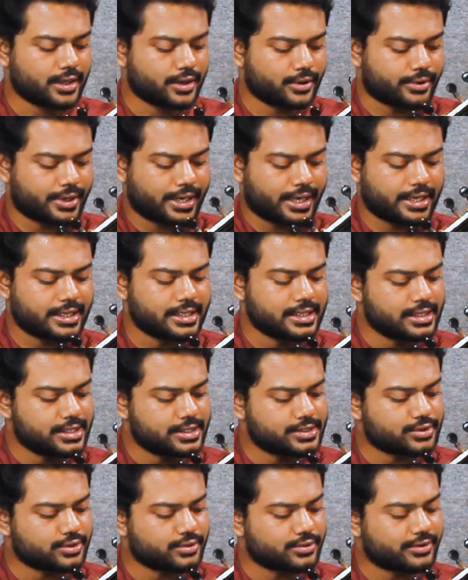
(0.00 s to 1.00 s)
Okay,
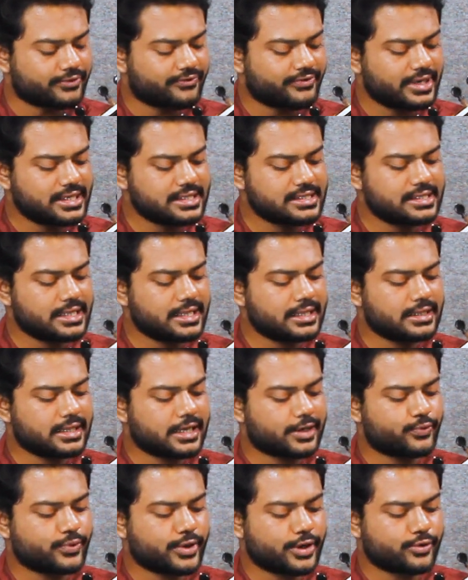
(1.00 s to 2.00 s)
so the first thing
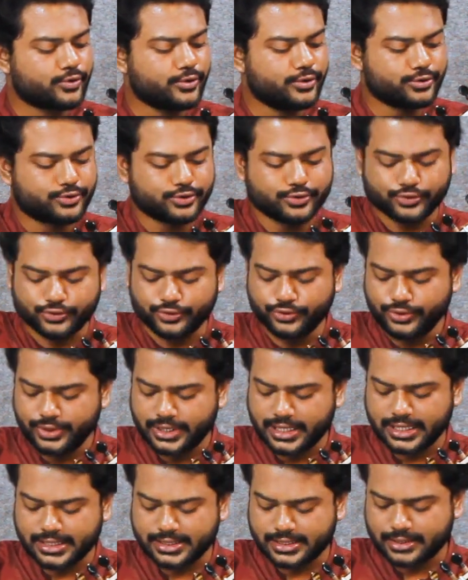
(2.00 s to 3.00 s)
that we are going to do
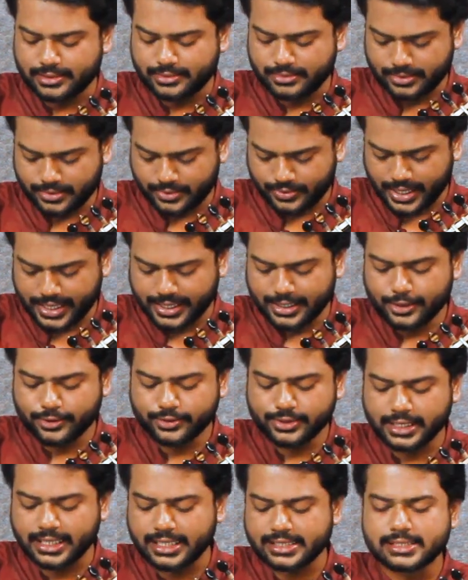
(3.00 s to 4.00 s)
is, right
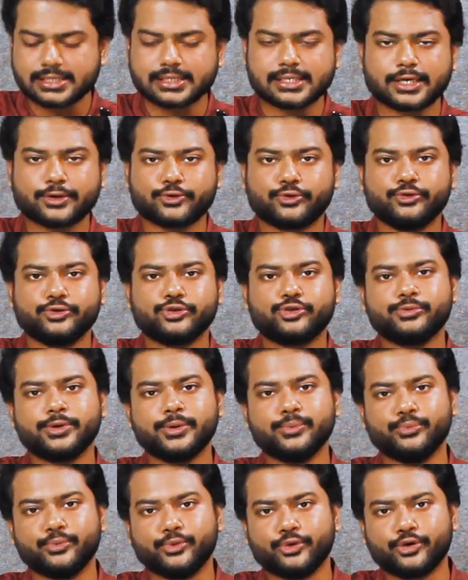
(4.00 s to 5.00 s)
now the lessons are going to
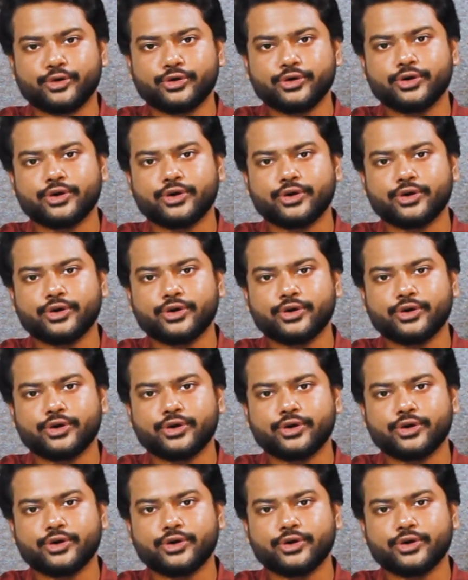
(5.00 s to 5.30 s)
be more